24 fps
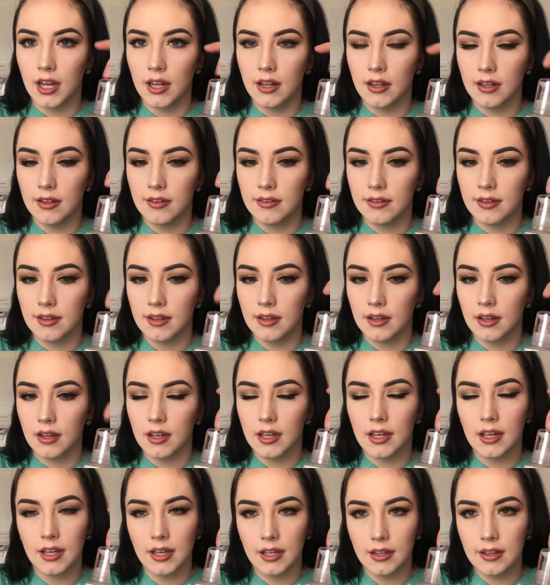and this
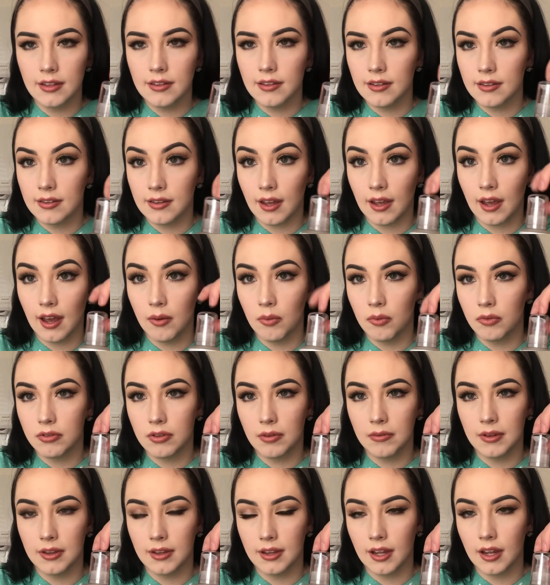is
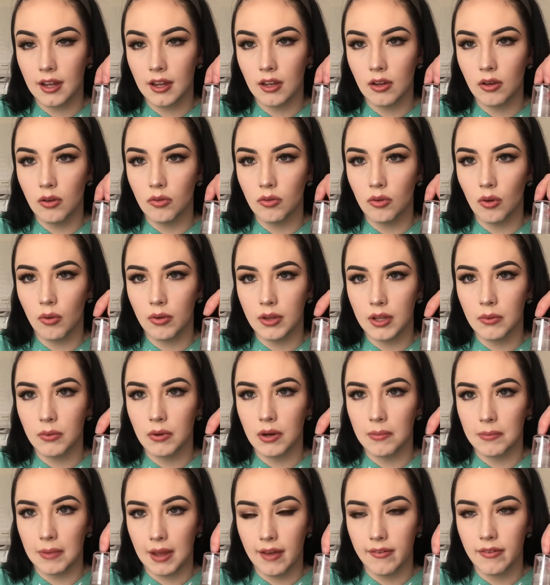something that I use only when
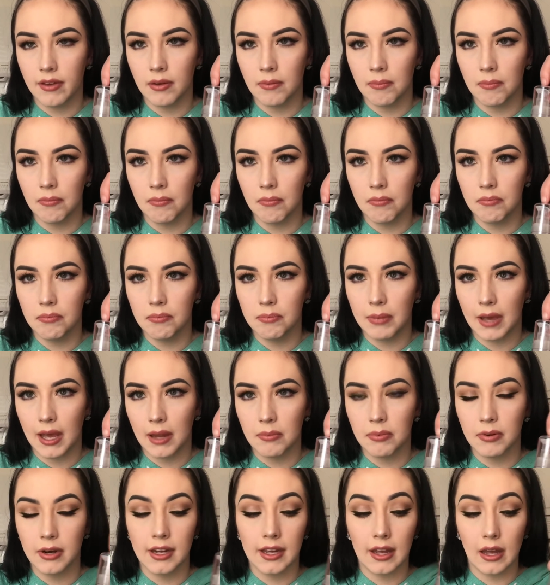I'm having bad
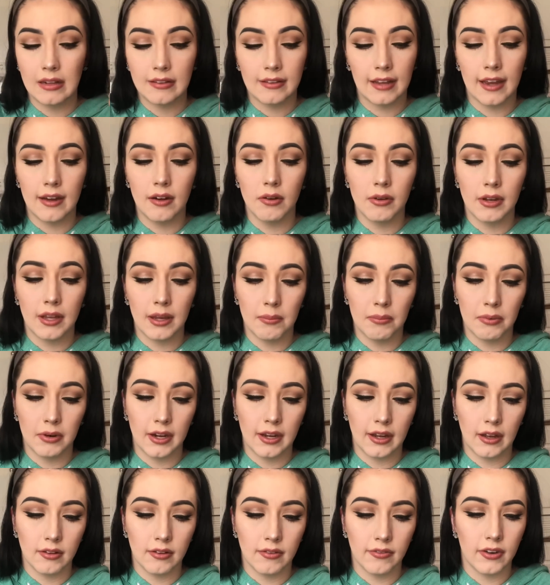breakouts. I don't get
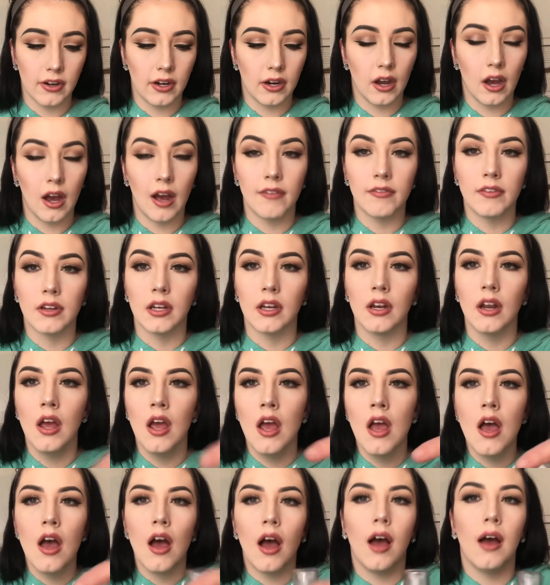breakouts very often.
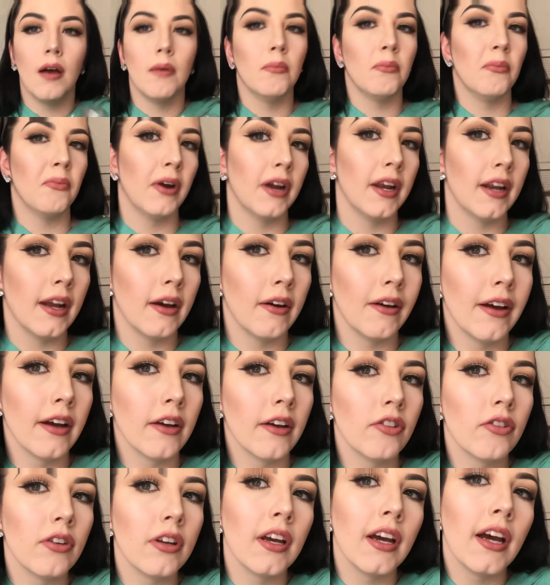Right now I
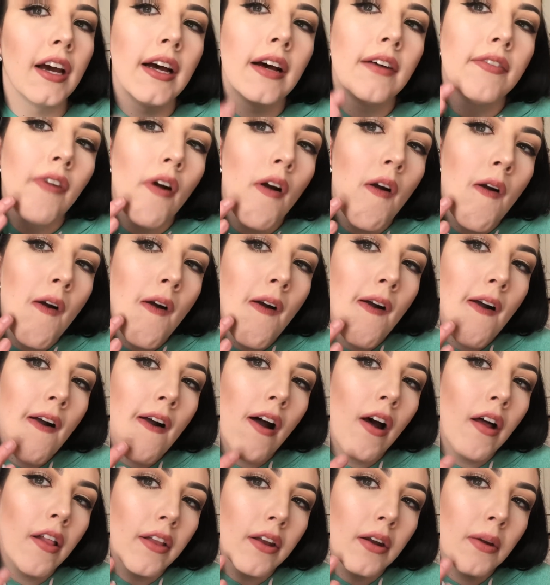actually have
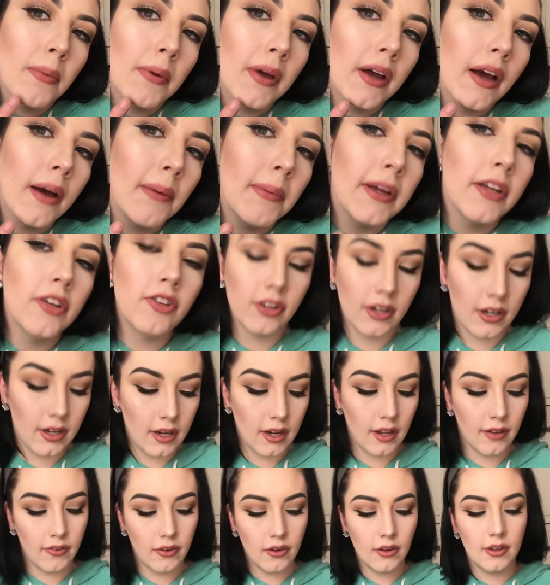a little bit on my chin,
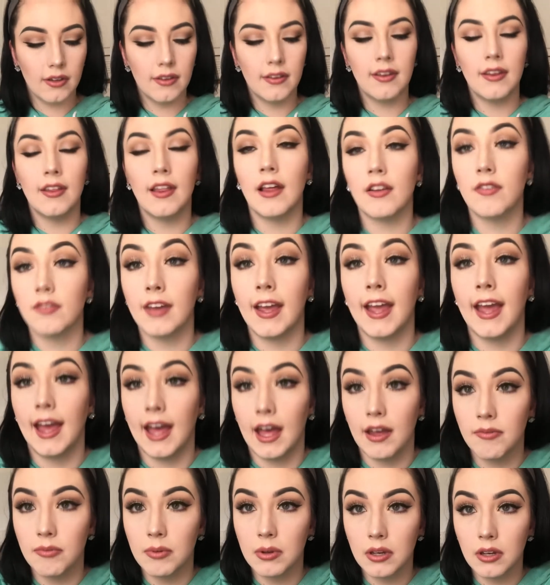if you can see that, so I
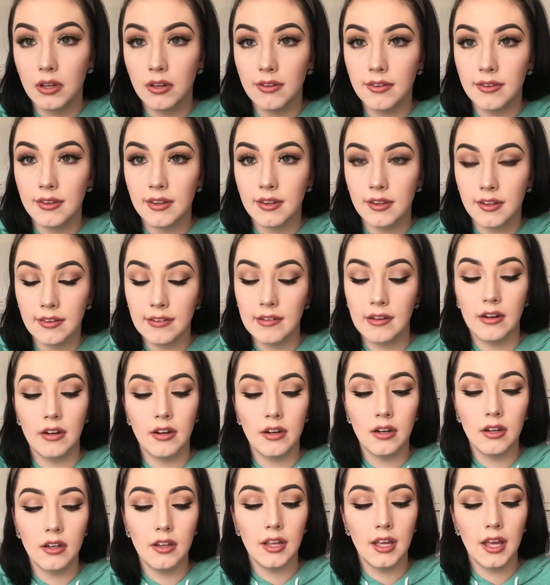have been using this
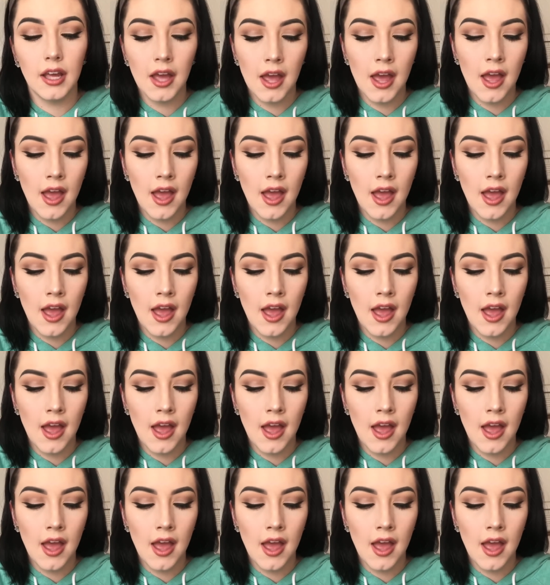currently,